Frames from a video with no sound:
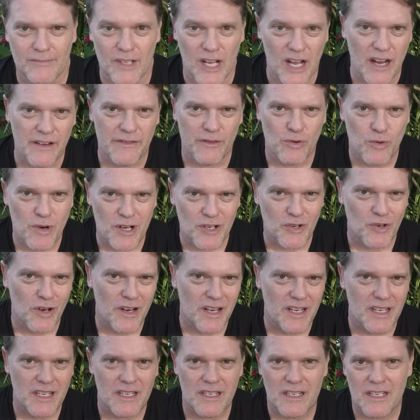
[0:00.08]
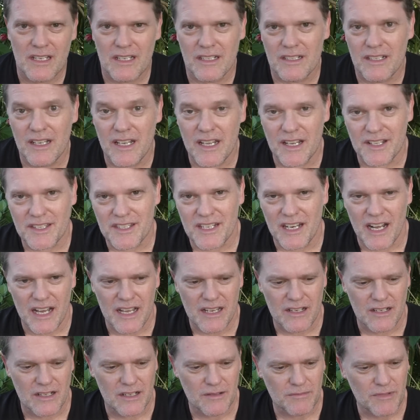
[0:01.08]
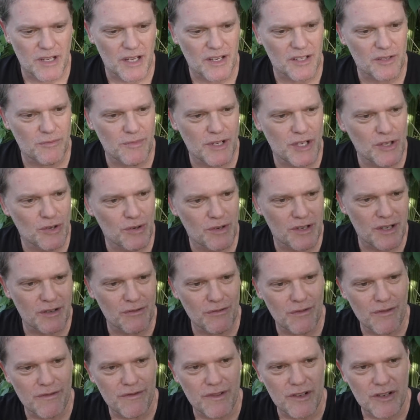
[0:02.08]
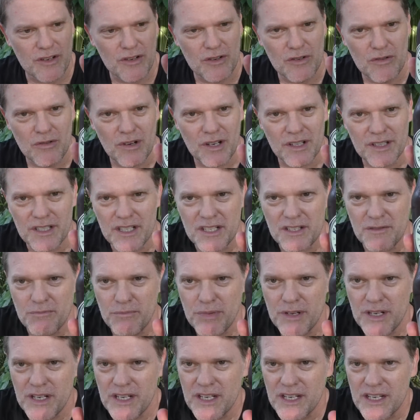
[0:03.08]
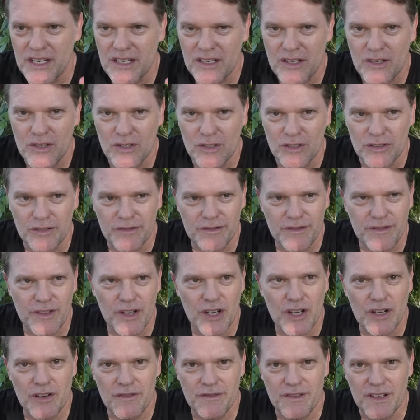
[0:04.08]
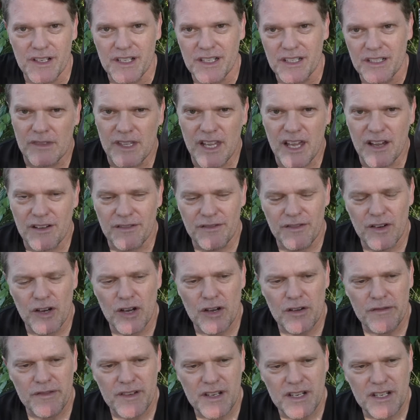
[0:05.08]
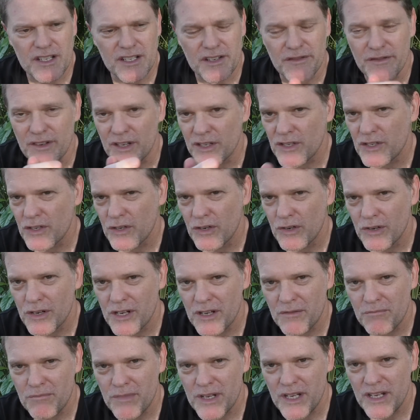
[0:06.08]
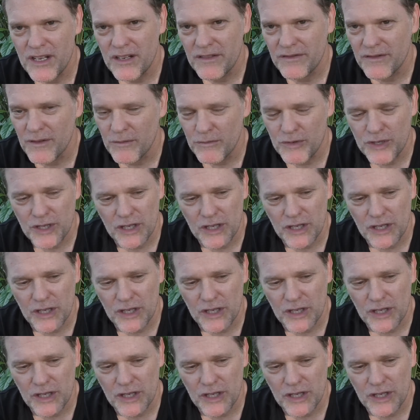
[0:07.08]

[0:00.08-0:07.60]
Hi everyone, Greg here. Now today I'm going to be doing a review on this beer called Furphy. Now Furphy is a Victorian beer from